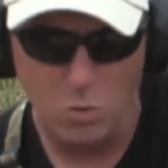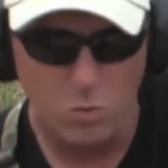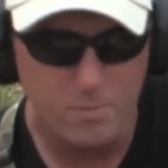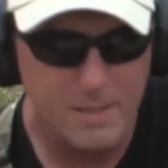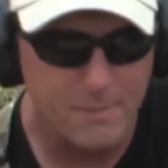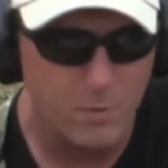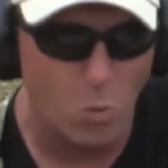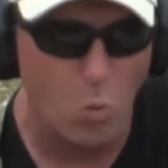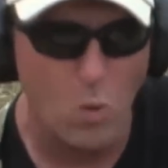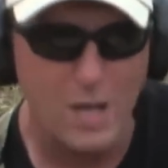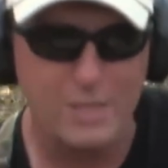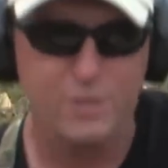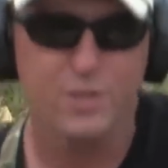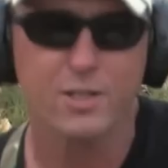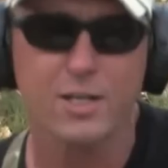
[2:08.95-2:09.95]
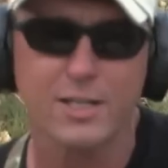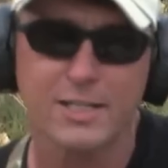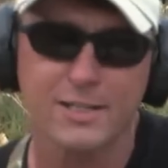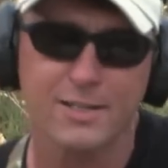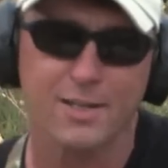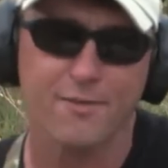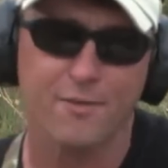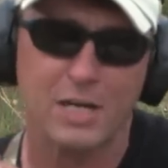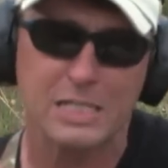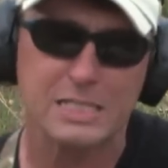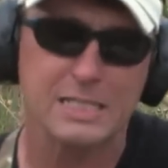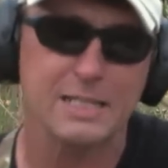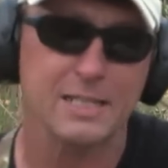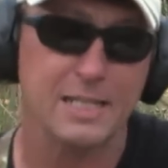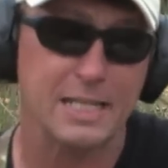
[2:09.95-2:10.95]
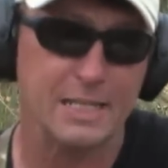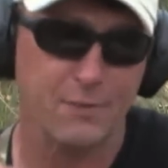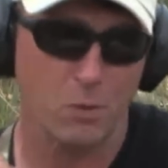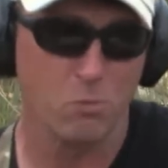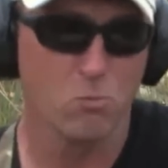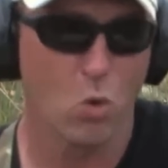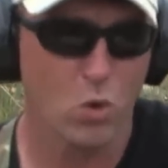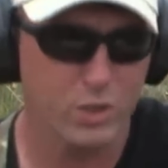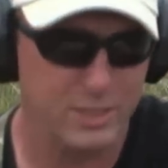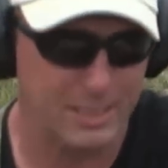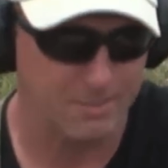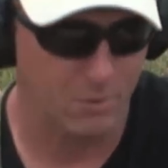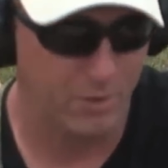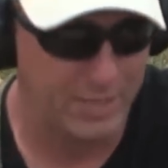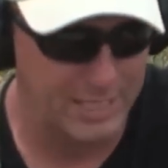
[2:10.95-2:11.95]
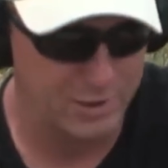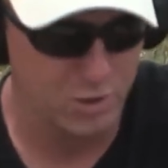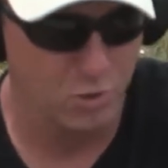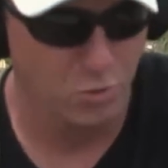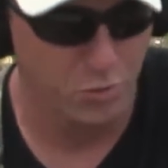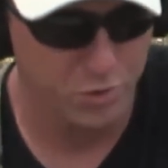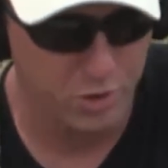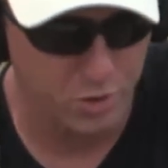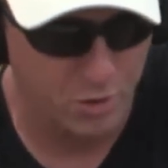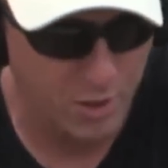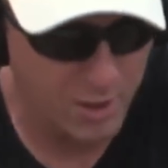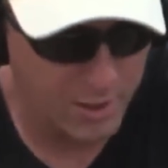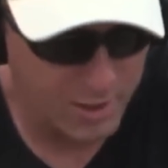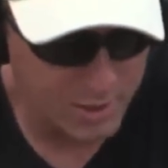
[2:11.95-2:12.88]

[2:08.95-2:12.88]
we'll be able to wedge the gun in there and vice it in and get even more stable. That's cool too.